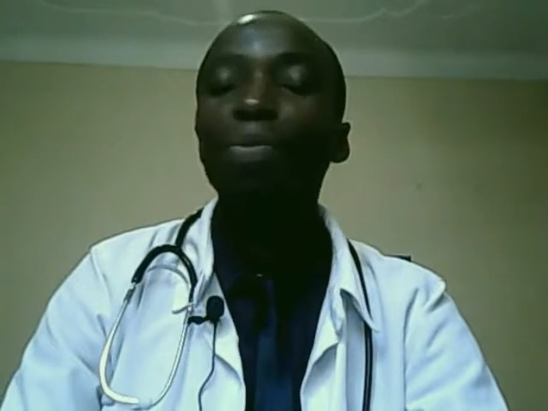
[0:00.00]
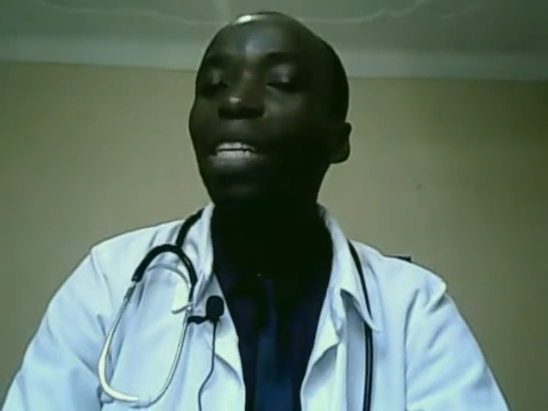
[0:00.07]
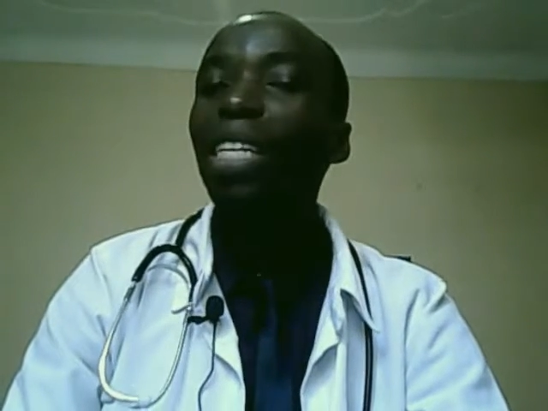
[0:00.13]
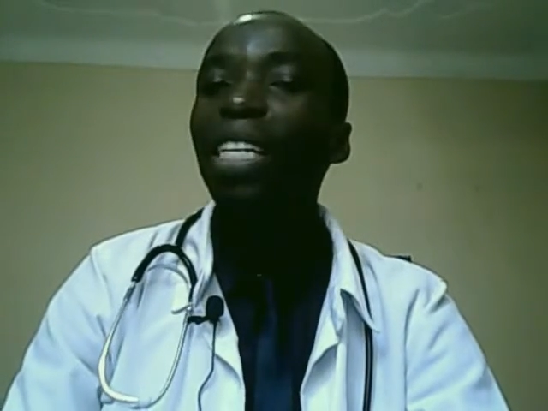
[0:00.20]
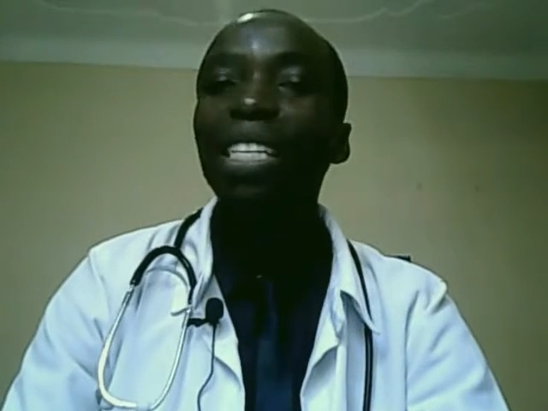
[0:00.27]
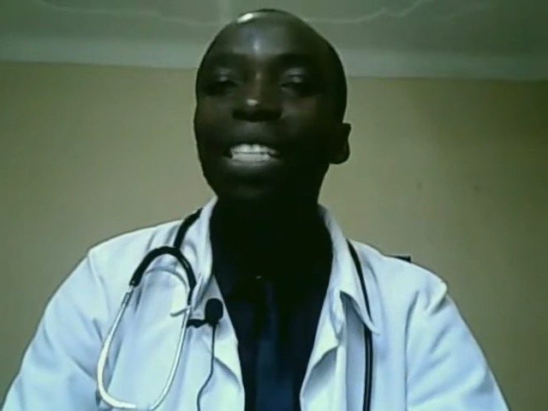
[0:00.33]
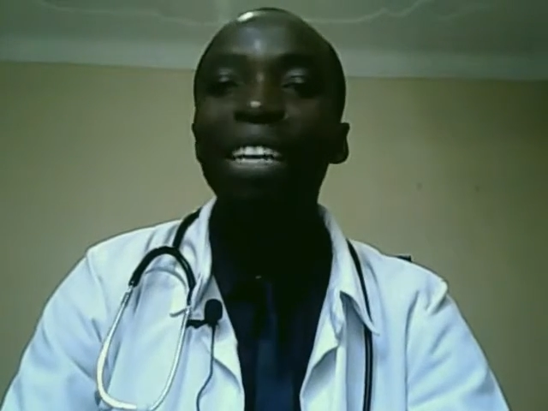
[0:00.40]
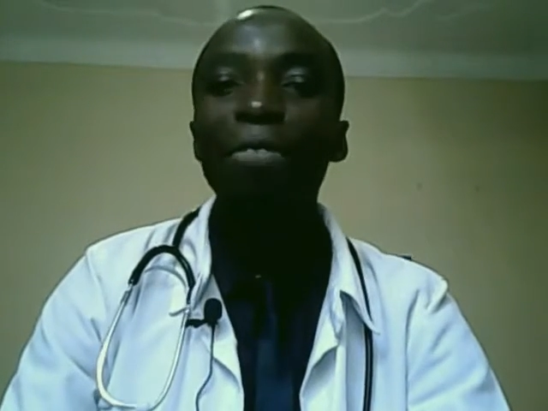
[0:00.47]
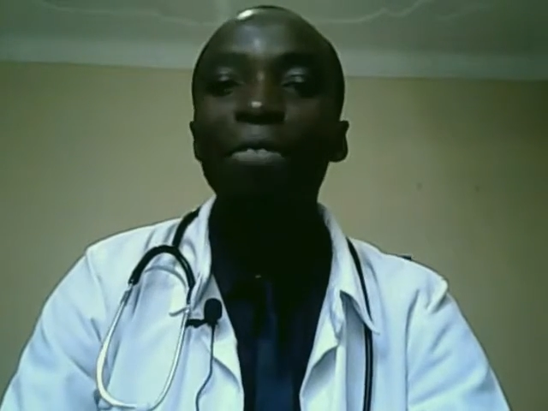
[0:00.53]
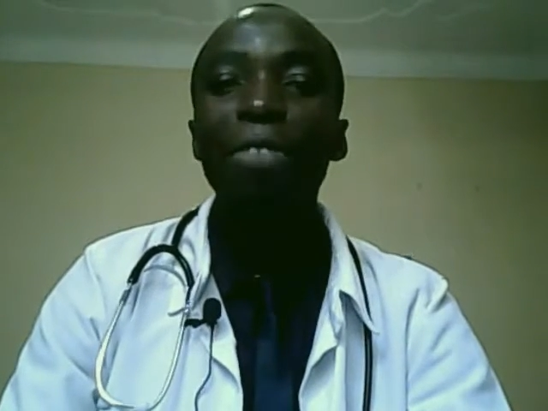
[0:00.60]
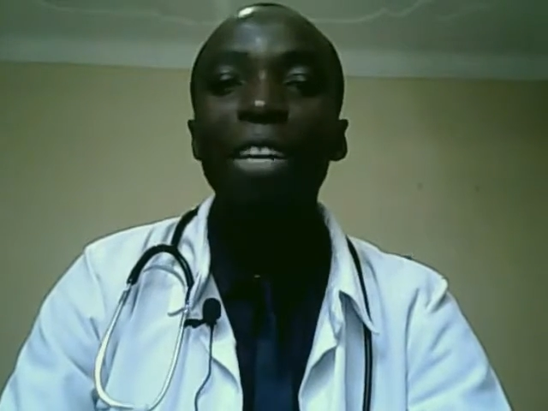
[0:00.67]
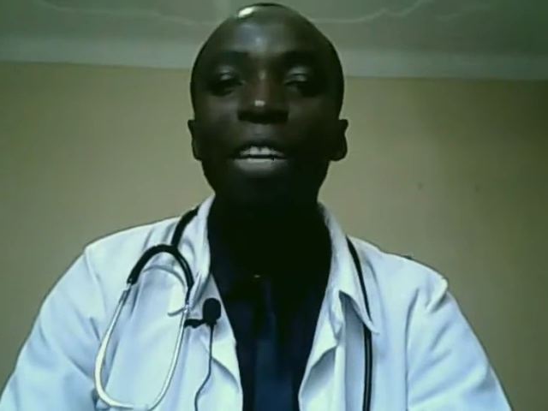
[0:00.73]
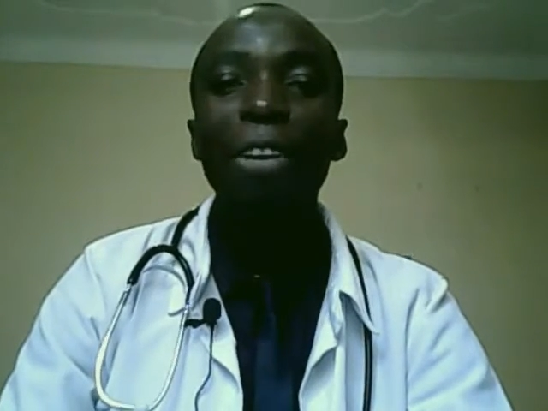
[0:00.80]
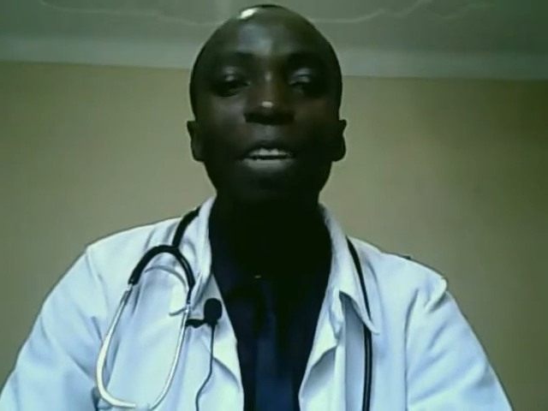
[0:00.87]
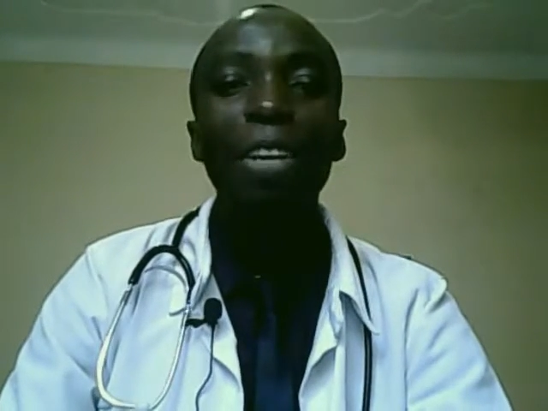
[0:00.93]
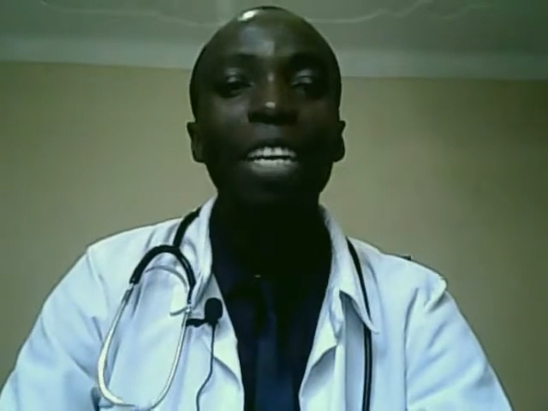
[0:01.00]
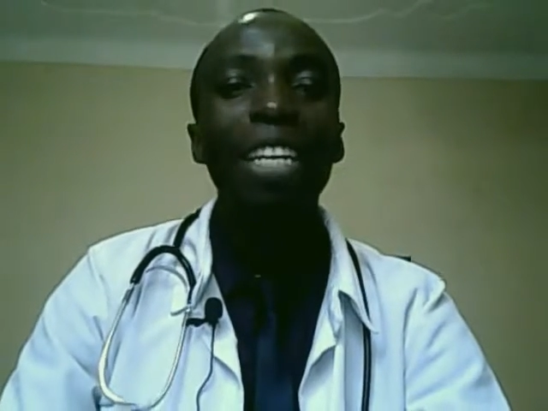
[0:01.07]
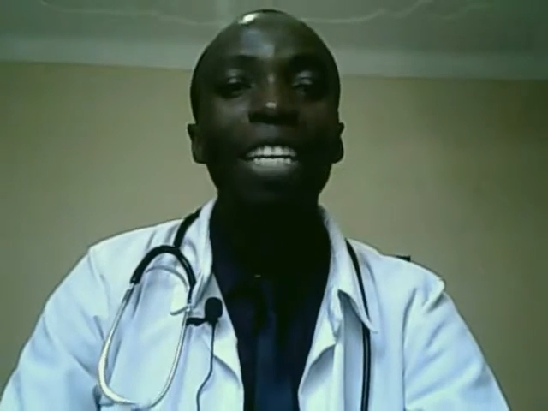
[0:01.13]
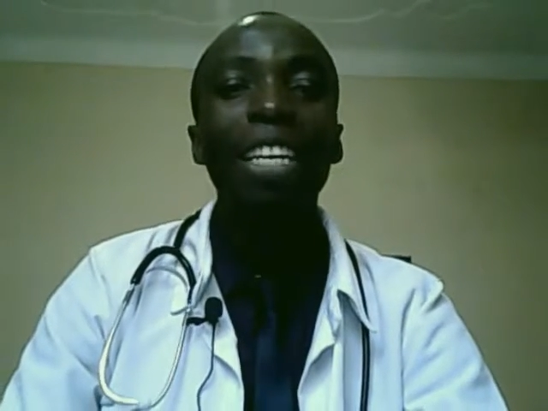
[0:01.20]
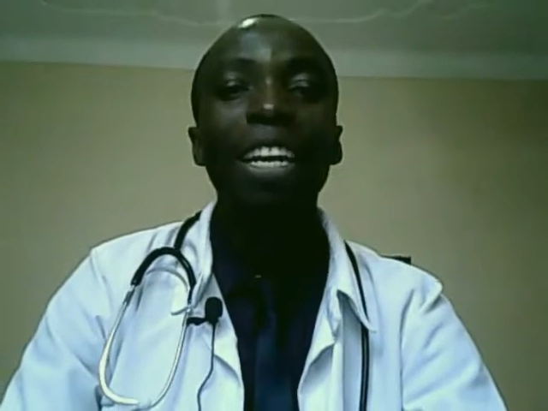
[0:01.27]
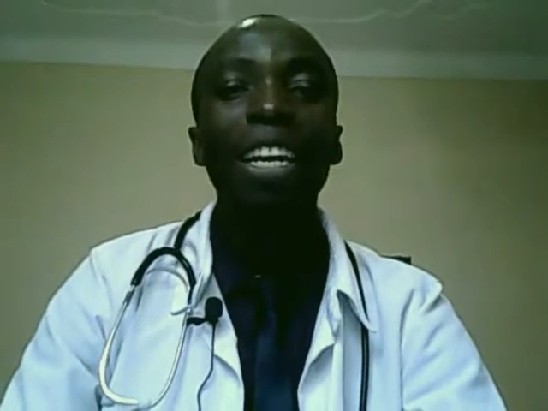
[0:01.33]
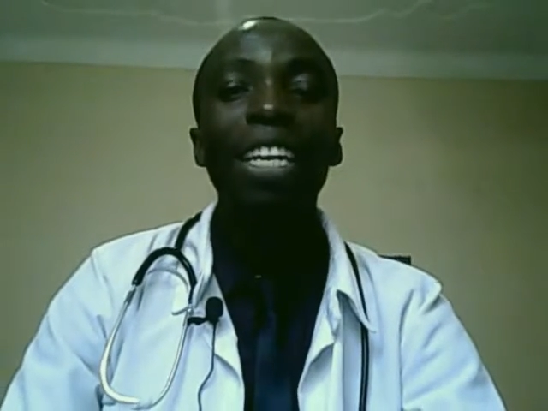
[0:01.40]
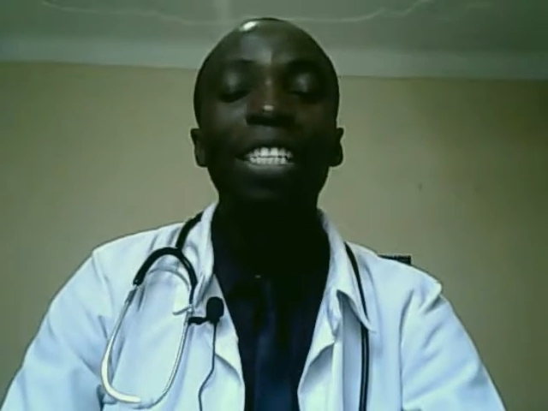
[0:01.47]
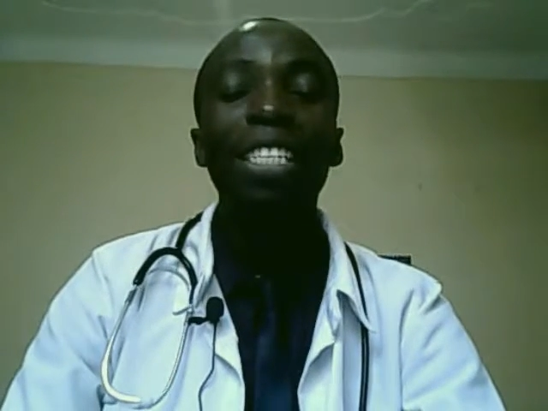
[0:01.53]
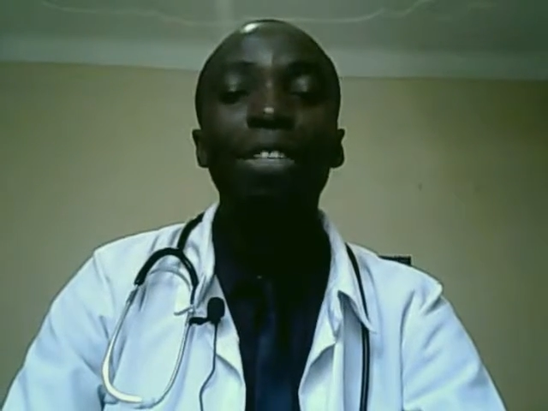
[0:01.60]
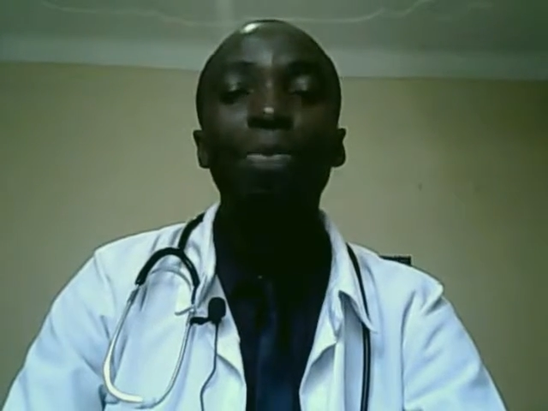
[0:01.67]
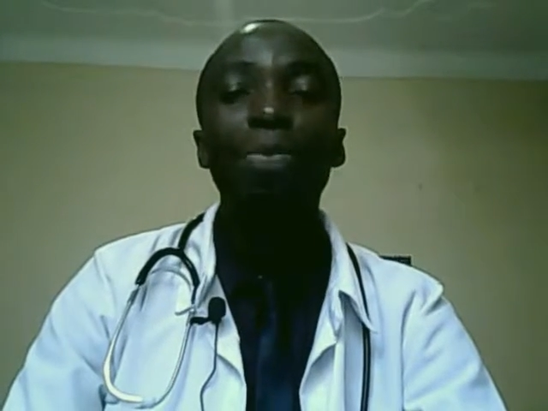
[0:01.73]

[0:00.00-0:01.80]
These are very nice.